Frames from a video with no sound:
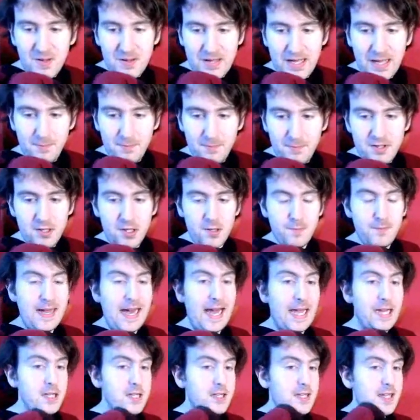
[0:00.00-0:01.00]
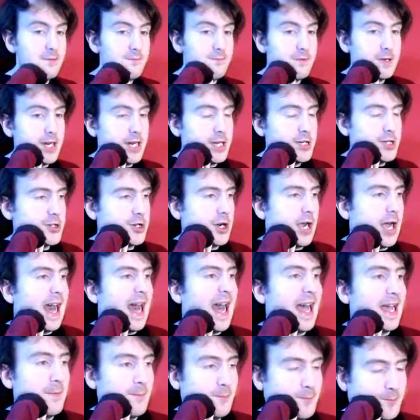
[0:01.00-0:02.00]
Yep, your patience is running
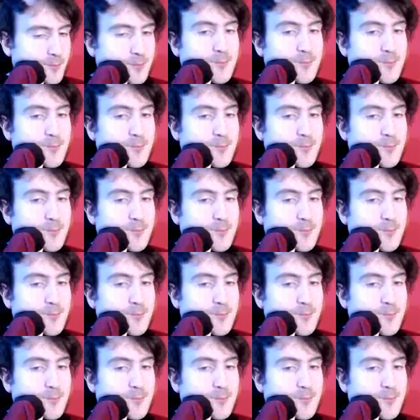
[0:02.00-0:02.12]
dry.